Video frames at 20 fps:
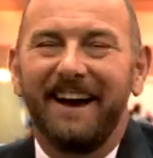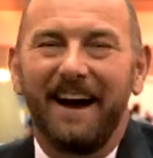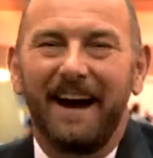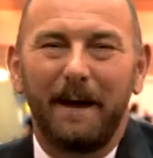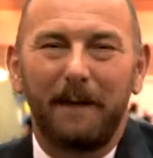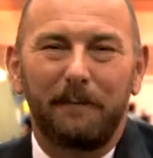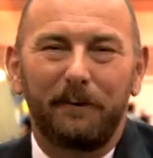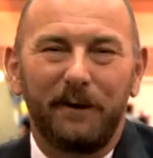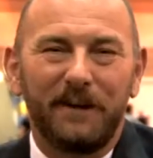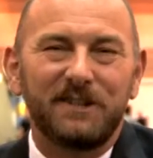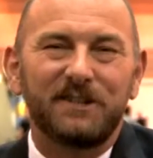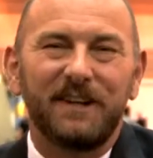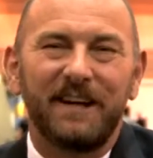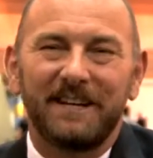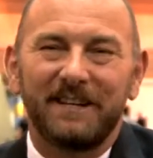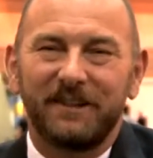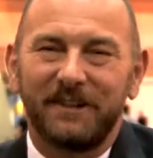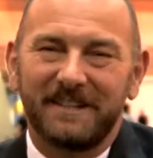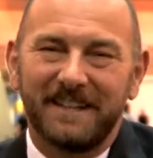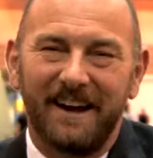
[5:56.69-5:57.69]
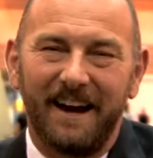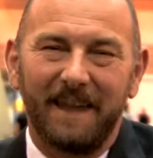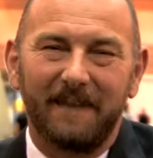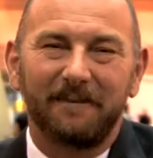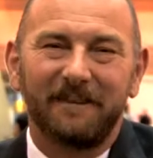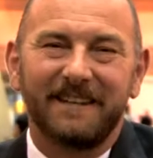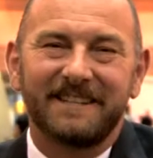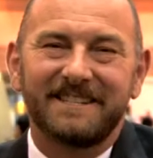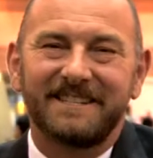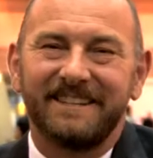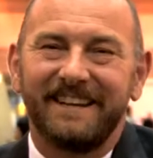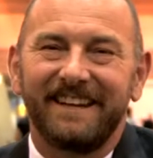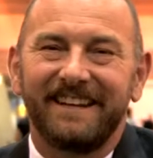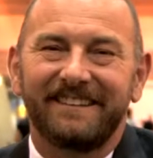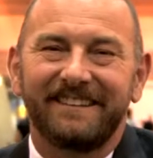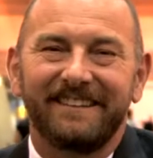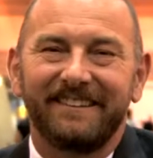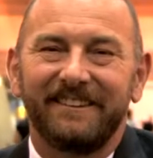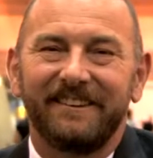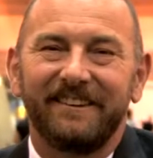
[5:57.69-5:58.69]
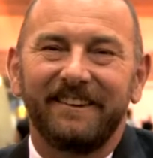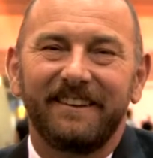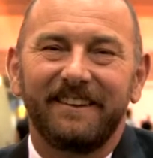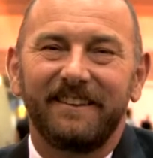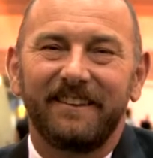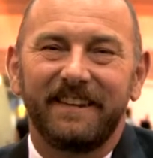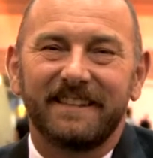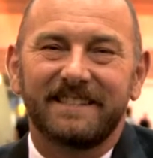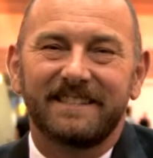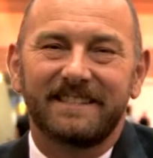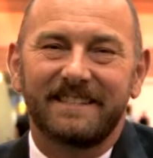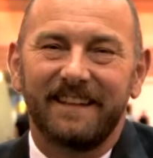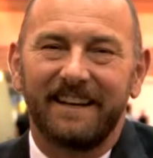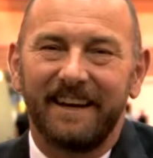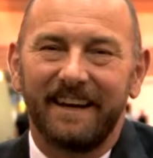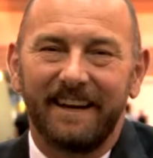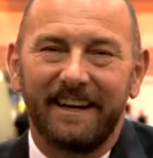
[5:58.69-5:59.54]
I appreciate your time listening to this